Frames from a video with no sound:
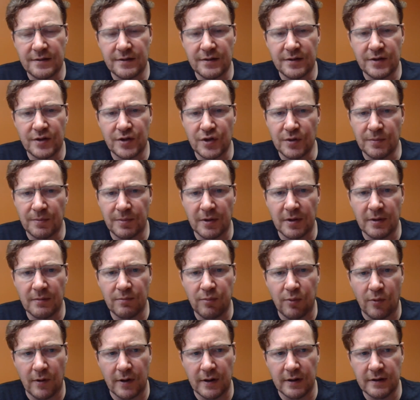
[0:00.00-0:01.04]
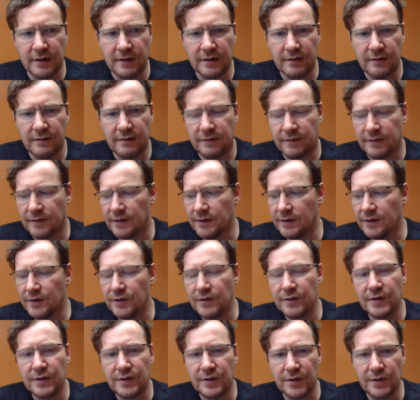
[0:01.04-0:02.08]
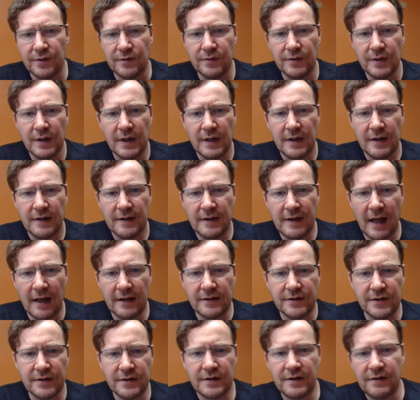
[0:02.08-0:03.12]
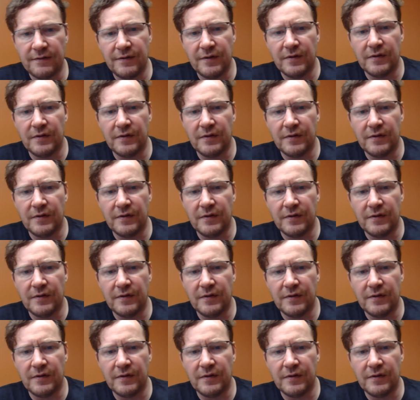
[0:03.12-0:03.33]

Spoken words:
super important for you to do, not just if